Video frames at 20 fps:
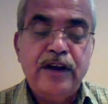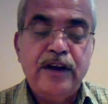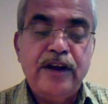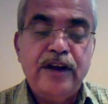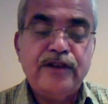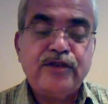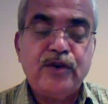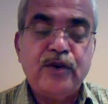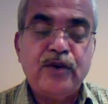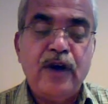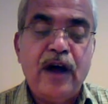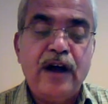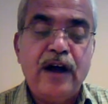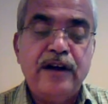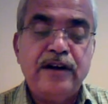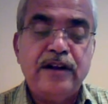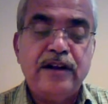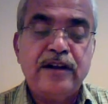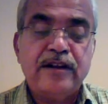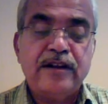issued
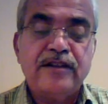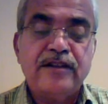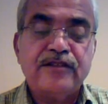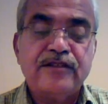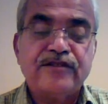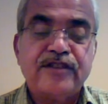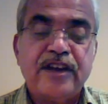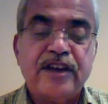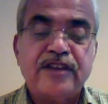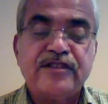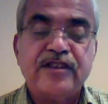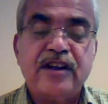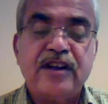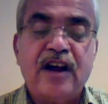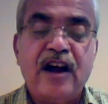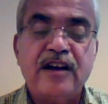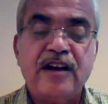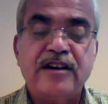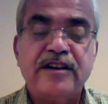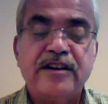under section
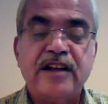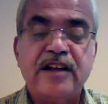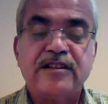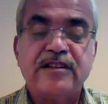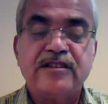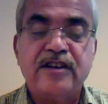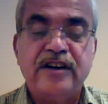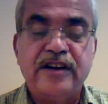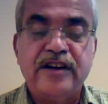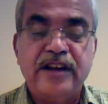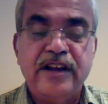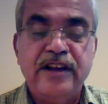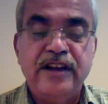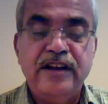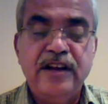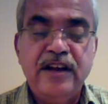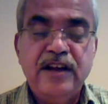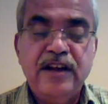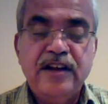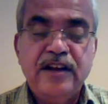
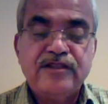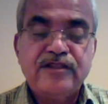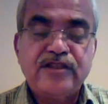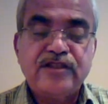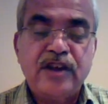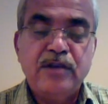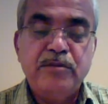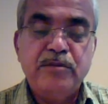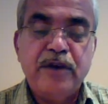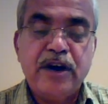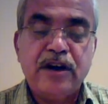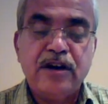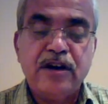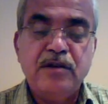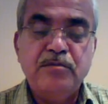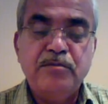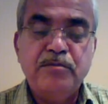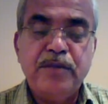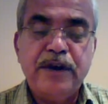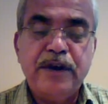113 shall be
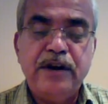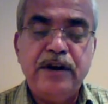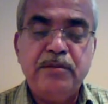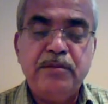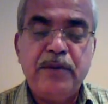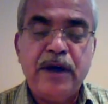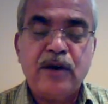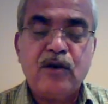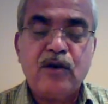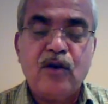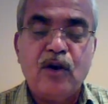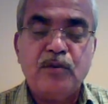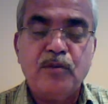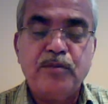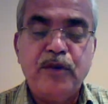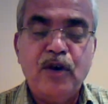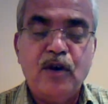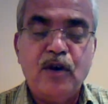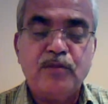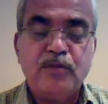accompanied by a
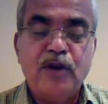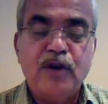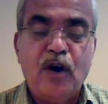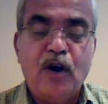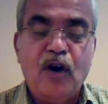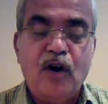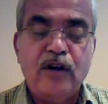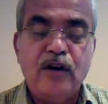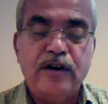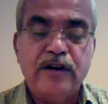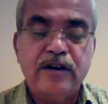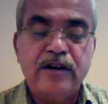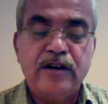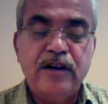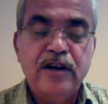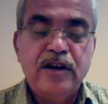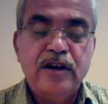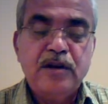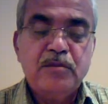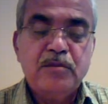copy of the
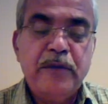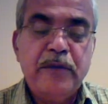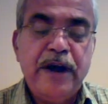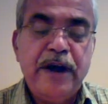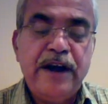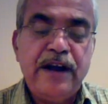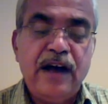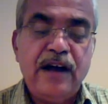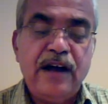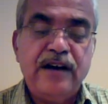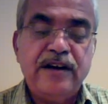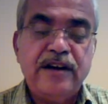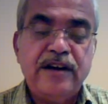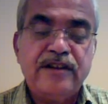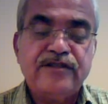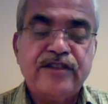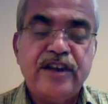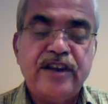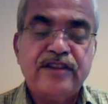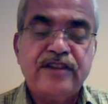order made
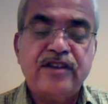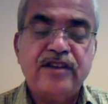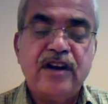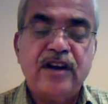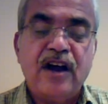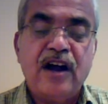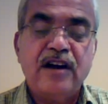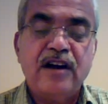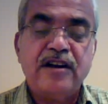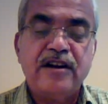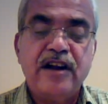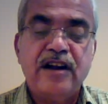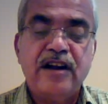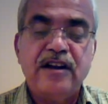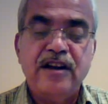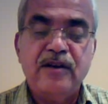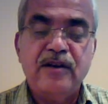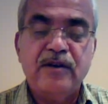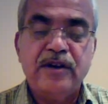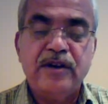under section
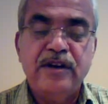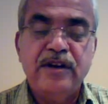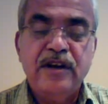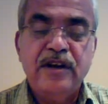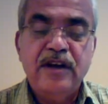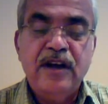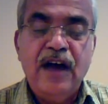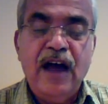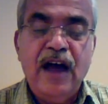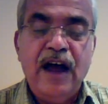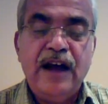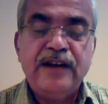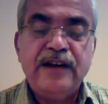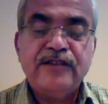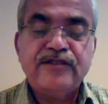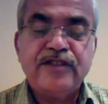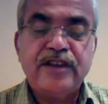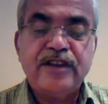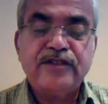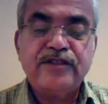111,
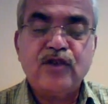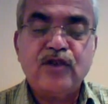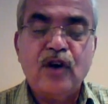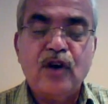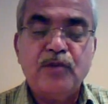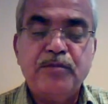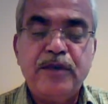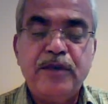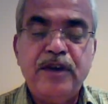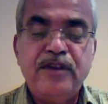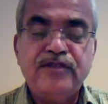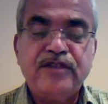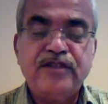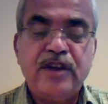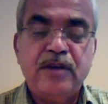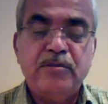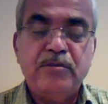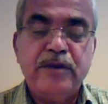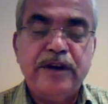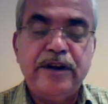and such copy
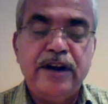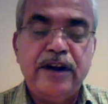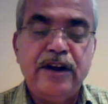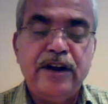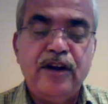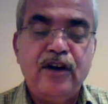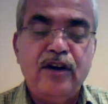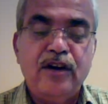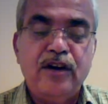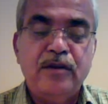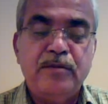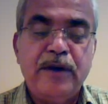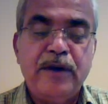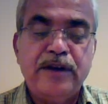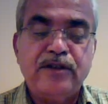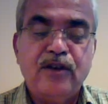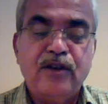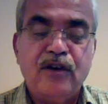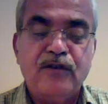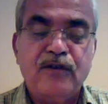shall be delivered
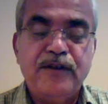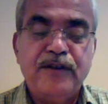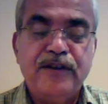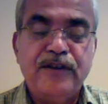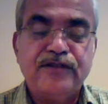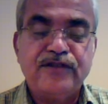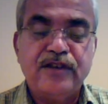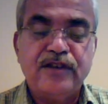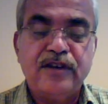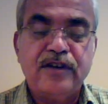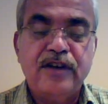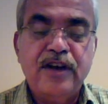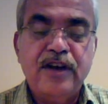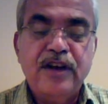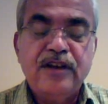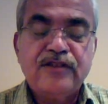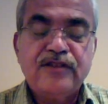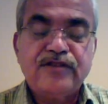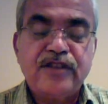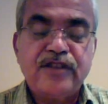by the officer
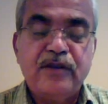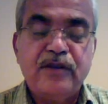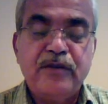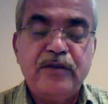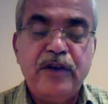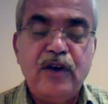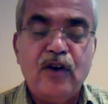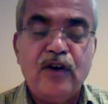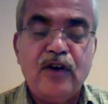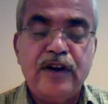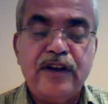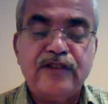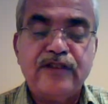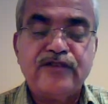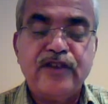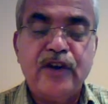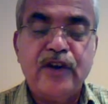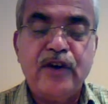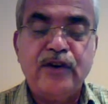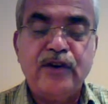serving or
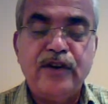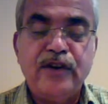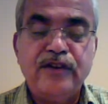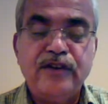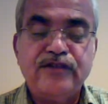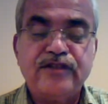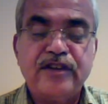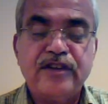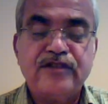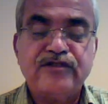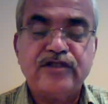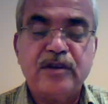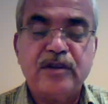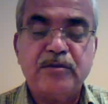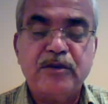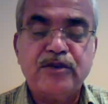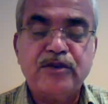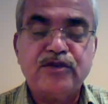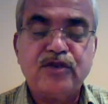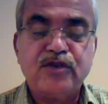executing such
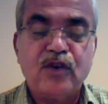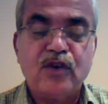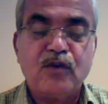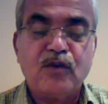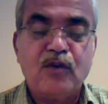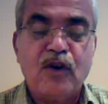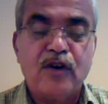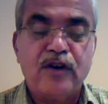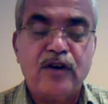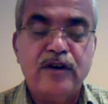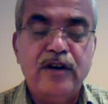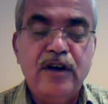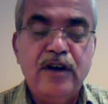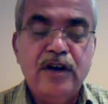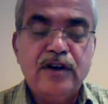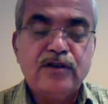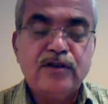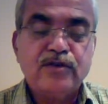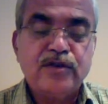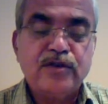summons or warrant
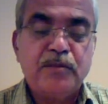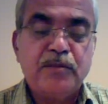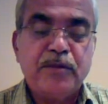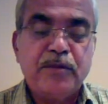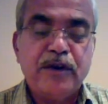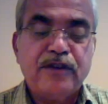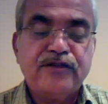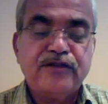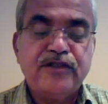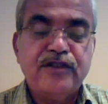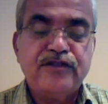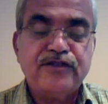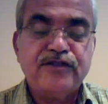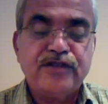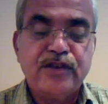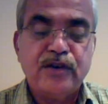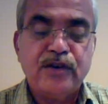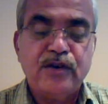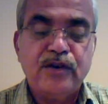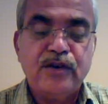to the person
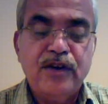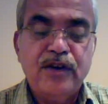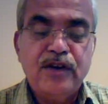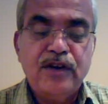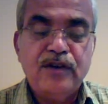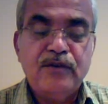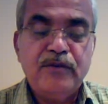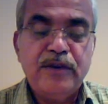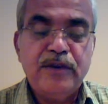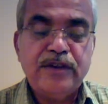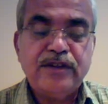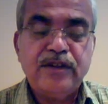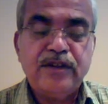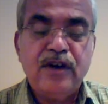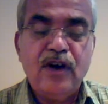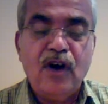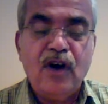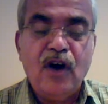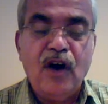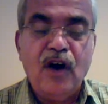served with
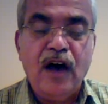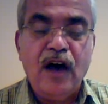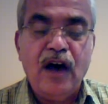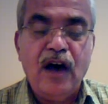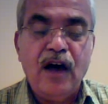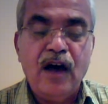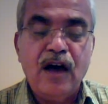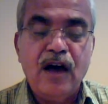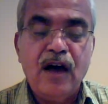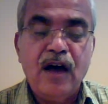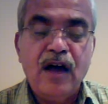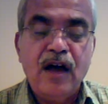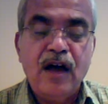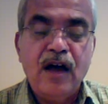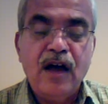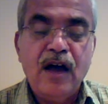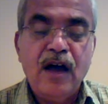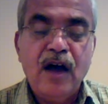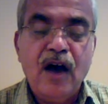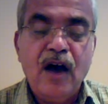
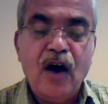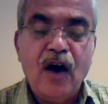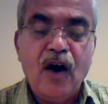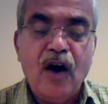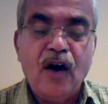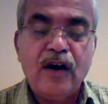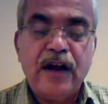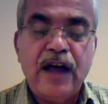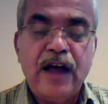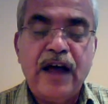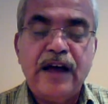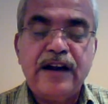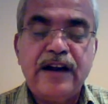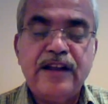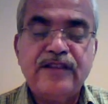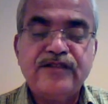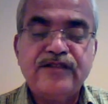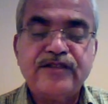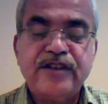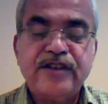or
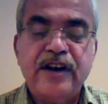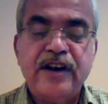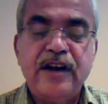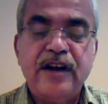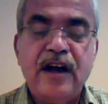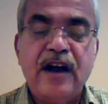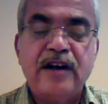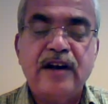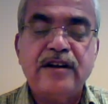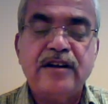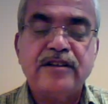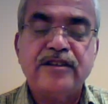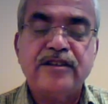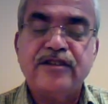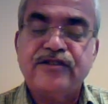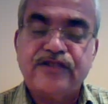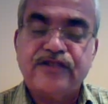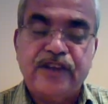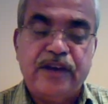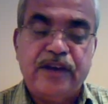arrested under
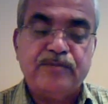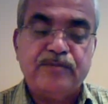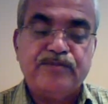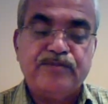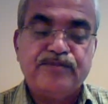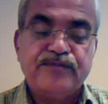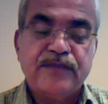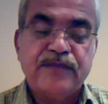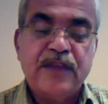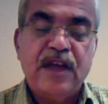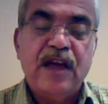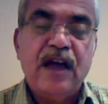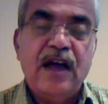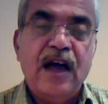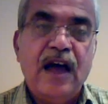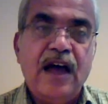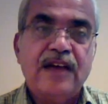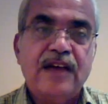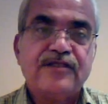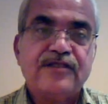the same,
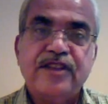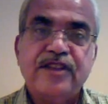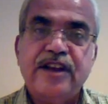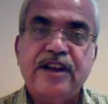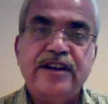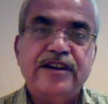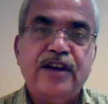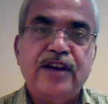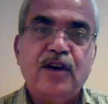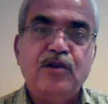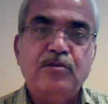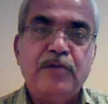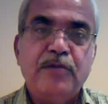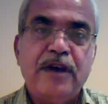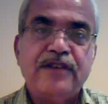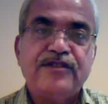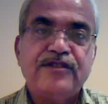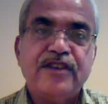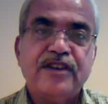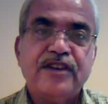as laid down
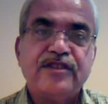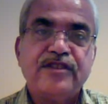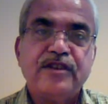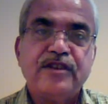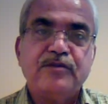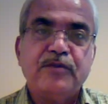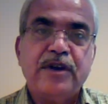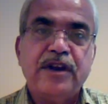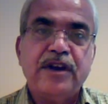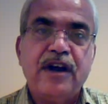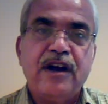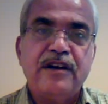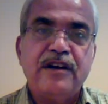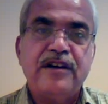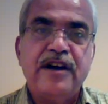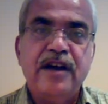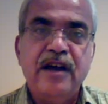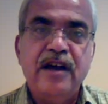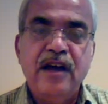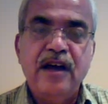by section
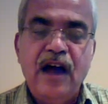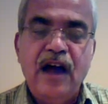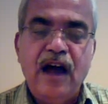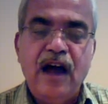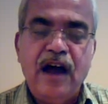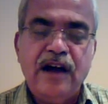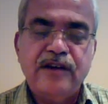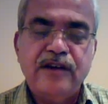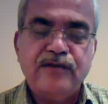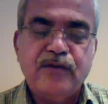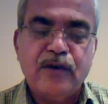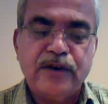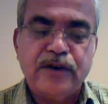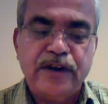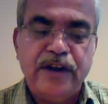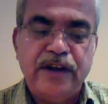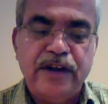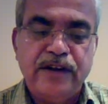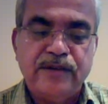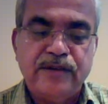
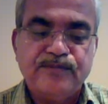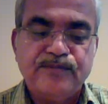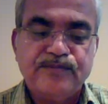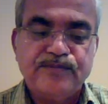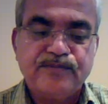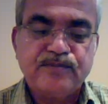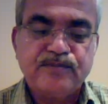114.